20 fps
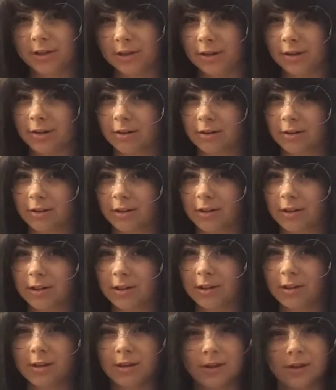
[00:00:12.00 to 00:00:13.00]
Charlie
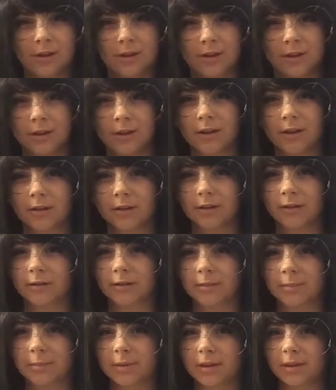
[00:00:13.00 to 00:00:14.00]

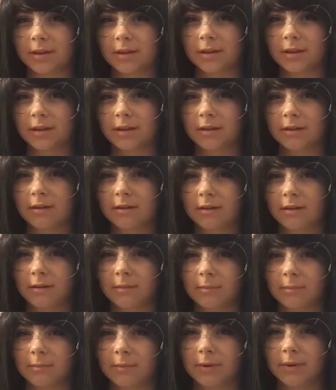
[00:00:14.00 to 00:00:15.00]
cosplay.
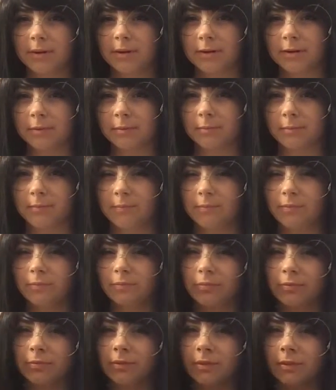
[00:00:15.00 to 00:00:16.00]
But
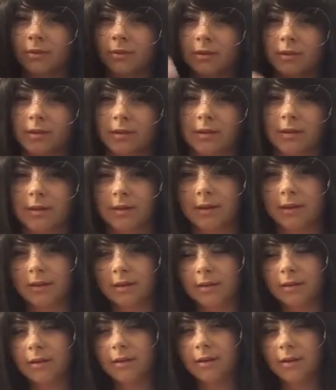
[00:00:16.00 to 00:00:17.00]
yeah,
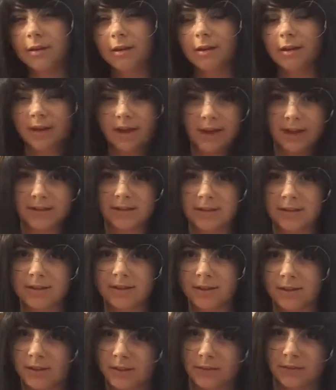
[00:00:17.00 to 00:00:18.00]
as I said in the
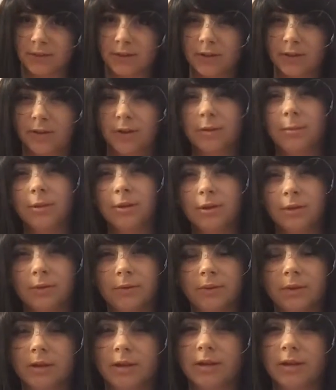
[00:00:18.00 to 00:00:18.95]
last video, I'll be doing a